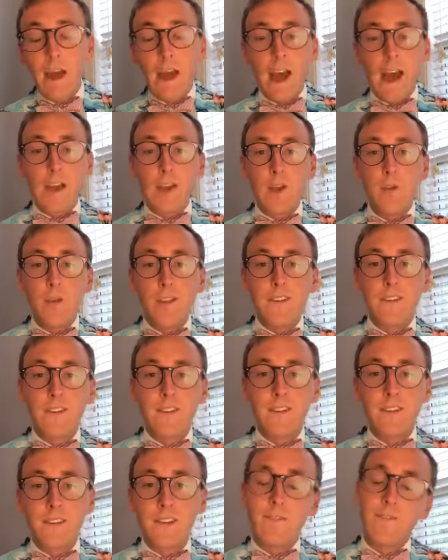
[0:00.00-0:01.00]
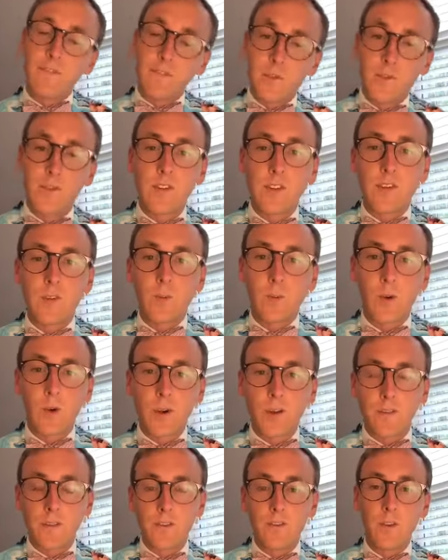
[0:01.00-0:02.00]
I know this is, if there's such a word,
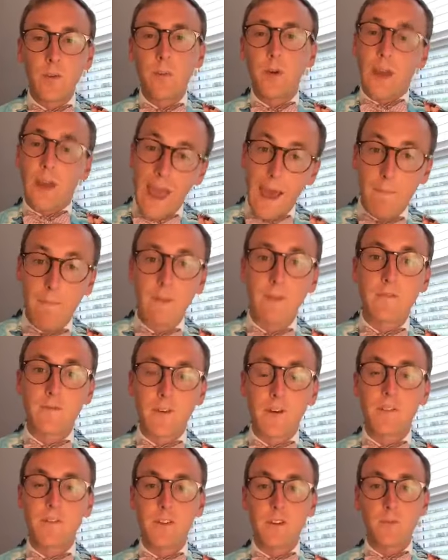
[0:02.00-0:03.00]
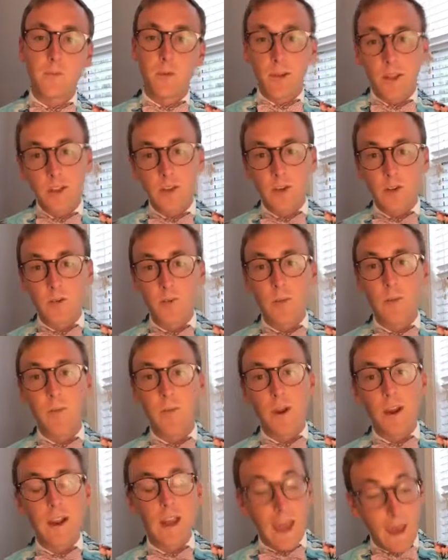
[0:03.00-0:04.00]
if you can put happy in front of this particular spring
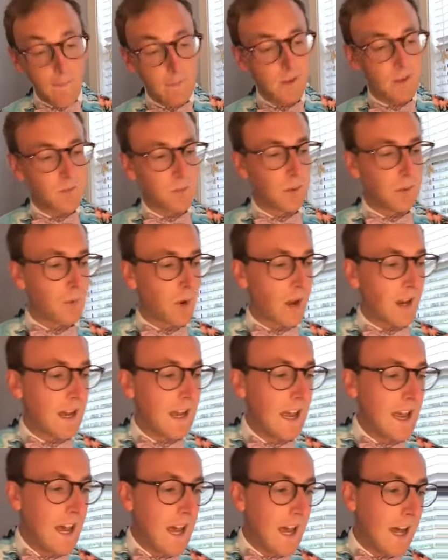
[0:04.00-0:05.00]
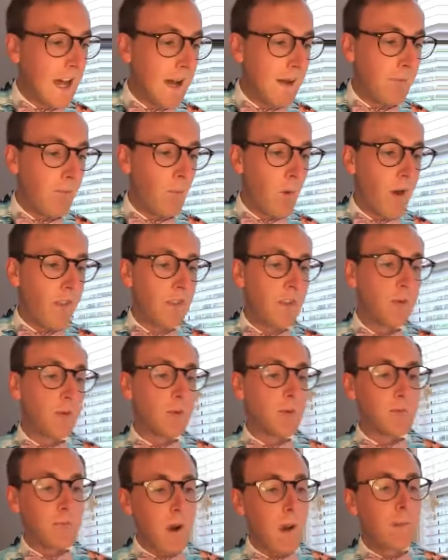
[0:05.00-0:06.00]
break, happy spring break. Um, while this
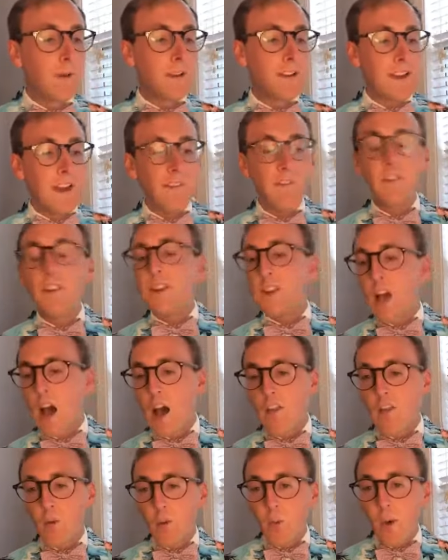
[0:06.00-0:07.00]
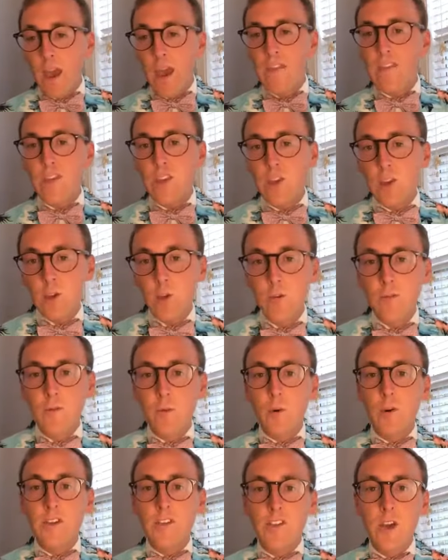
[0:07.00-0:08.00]
was probably definitely not the way that you
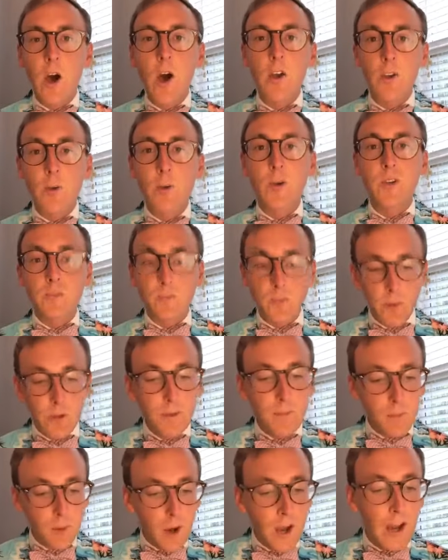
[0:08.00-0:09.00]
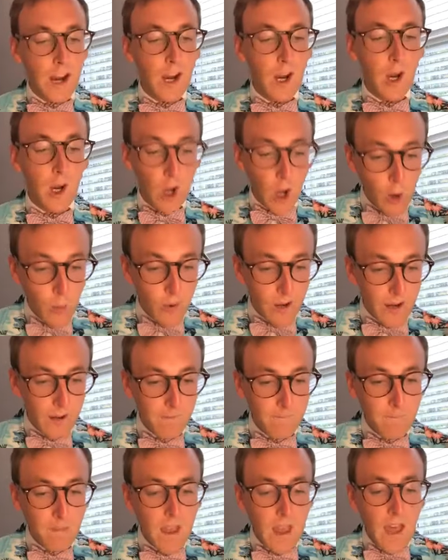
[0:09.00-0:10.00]
foresaw your spring break
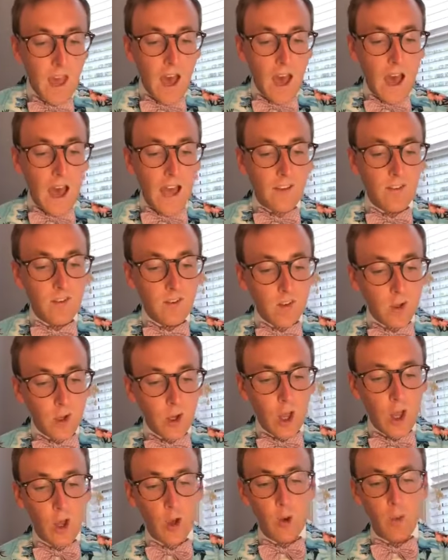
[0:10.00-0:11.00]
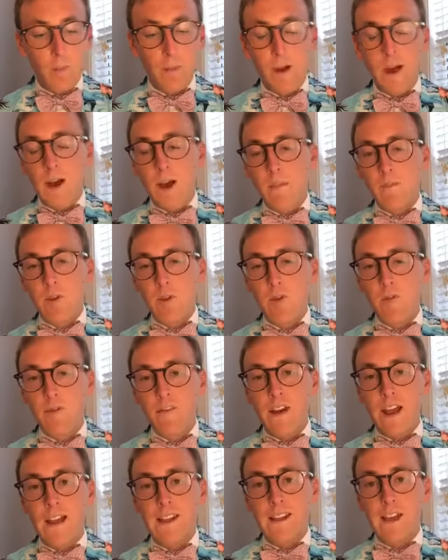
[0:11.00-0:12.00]
going, I still hope um, you
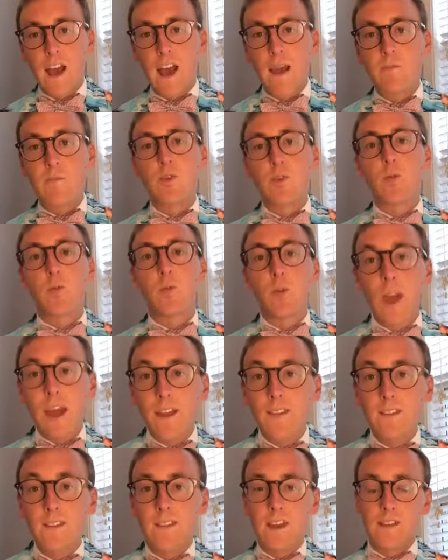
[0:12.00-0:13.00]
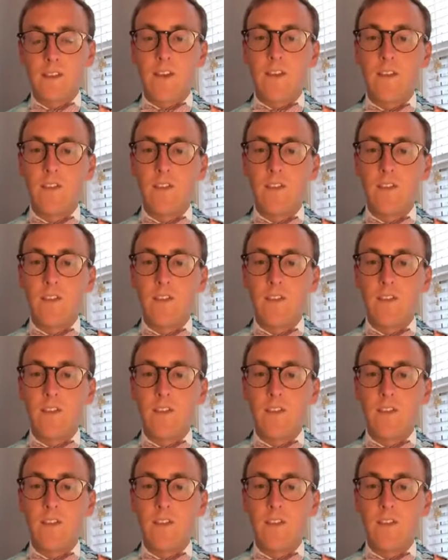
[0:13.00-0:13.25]
find time to rest and that